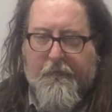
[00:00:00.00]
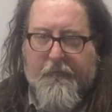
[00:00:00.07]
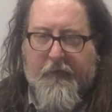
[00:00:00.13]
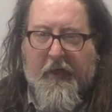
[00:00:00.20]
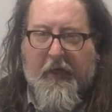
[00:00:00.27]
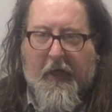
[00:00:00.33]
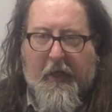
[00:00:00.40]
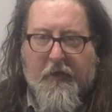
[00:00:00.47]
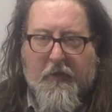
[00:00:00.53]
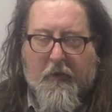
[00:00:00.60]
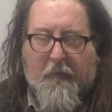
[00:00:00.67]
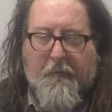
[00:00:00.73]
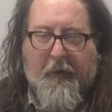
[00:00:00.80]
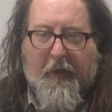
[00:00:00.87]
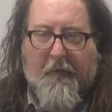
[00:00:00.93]

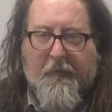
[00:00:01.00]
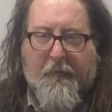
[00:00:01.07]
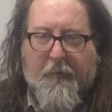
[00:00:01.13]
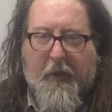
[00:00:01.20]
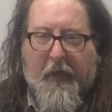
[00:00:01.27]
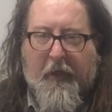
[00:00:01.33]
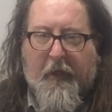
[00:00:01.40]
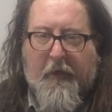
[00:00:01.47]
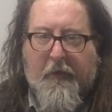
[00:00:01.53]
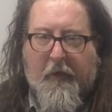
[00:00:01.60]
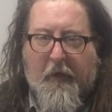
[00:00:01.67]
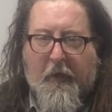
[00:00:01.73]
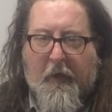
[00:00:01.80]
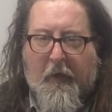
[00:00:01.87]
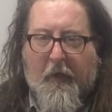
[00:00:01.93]
teenager becomes pregnant,
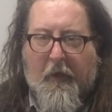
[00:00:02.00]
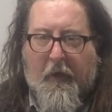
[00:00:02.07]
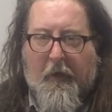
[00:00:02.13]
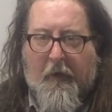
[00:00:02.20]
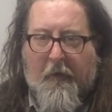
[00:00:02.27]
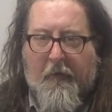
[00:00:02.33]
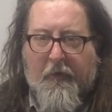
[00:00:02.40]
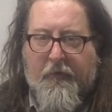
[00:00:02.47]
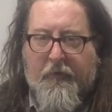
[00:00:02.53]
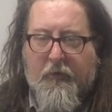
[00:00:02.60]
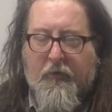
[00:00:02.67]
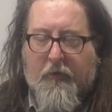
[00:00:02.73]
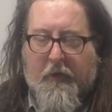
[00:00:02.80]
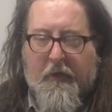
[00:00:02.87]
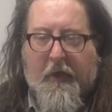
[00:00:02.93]
uh, there's
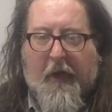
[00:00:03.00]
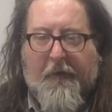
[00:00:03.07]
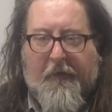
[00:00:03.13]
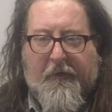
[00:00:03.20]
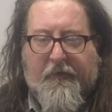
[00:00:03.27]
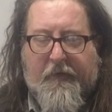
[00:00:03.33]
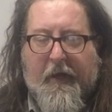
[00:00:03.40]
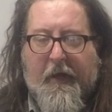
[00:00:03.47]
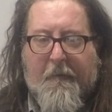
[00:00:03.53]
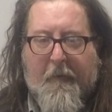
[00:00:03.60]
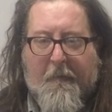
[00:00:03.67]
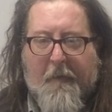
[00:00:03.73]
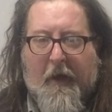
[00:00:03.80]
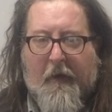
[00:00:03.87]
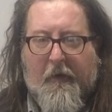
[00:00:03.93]
usually not the same
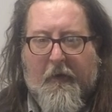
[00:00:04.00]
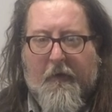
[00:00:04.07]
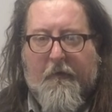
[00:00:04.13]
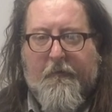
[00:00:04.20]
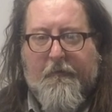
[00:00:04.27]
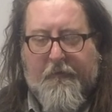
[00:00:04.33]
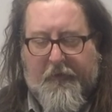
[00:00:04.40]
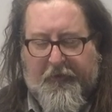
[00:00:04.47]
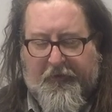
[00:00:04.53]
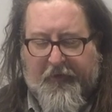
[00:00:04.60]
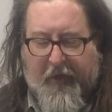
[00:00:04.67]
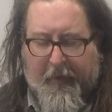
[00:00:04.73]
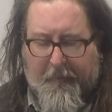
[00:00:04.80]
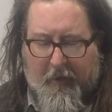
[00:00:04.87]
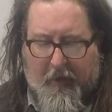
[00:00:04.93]
amount of
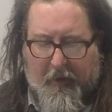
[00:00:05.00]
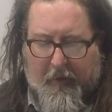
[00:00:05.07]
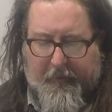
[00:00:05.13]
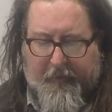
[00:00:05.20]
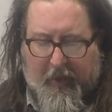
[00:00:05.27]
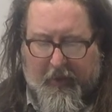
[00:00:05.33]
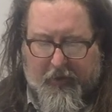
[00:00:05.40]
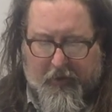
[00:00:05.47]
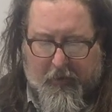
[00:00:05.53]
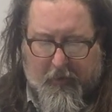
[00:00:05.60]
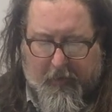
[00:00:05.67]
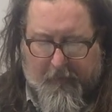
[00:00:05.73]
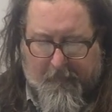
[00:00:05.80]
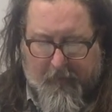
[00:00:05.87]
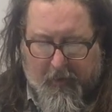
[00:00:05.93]
stigma attached to
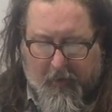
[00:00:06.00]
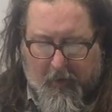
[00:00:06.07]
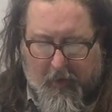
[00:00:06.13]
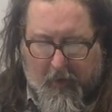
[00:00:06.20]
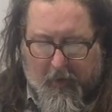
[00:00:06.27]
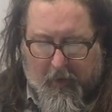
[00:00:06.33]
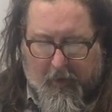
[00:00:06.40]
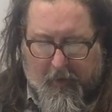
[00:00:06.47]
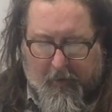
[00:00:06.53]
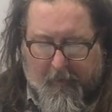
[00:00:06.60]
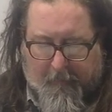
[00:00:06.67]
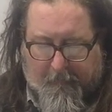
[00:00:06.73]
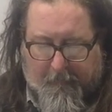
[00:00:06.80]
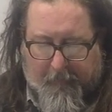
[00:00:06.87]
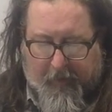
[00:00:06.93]
it.
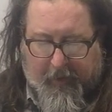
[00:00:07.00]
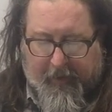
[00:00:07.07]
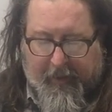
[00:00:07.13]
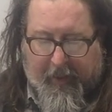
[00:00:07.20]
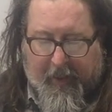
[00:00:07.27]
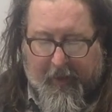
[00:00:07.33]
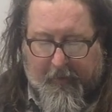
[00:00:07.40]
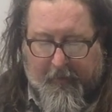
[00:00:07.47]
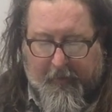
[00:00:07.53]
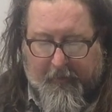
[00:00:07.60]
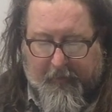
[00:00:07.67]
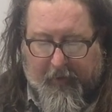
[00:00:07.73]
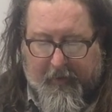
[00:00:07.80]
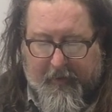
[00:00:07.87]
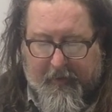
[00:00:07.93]
Um, again, this
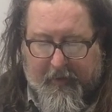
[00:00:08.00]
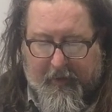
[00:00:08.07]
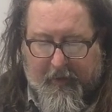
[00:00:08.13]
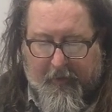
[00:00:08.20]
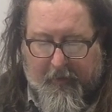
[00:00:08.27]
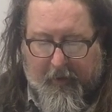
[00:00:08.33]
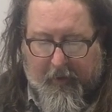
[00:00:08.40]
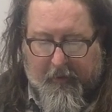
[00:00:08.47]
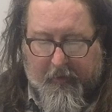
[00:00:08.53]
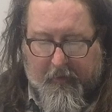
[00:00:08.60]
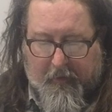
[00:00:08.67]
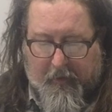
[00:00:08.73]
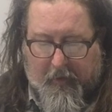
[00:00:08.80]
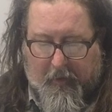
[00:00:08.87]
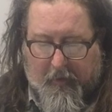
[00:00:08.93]
idea that
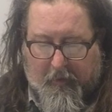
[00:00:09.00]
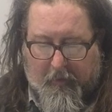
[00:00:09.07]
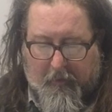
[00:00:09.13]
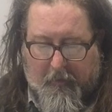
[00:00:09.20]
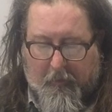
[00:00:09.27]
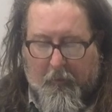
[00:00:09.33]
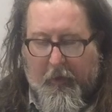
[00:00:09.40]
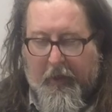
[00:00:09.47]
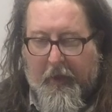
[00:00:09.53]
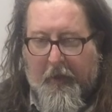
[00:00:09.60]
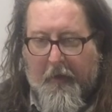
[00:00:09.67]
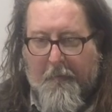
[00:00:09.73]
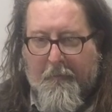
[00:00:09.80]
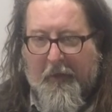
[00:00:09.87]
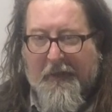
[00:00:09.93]
uh, we
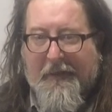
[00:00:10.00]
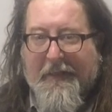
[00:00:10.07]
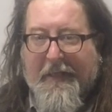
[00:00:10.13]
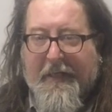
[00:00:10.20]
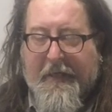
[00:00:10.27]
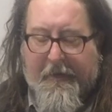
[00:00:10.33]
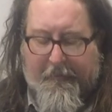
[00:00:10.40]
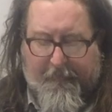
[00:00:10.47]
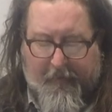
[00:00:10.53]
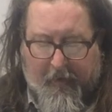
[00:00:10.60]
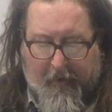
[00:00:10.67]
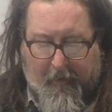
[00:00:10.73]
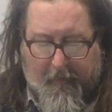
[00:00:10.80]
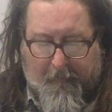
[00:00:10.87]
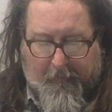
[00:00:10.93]
believe
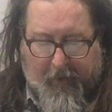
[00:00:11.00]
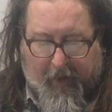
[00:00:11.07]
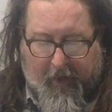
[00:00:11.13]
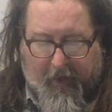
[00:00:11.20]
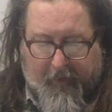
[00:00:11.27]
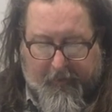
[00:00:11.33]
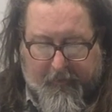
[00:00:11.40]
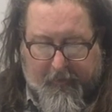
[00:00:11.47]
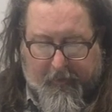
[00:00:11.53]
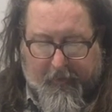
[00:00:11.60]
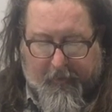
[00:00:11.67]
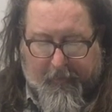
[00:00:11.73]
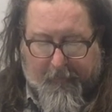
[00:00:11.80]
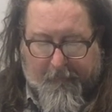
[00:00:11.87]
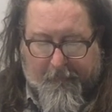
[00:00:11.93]
that
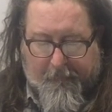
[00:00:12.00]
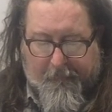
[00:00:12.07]
um,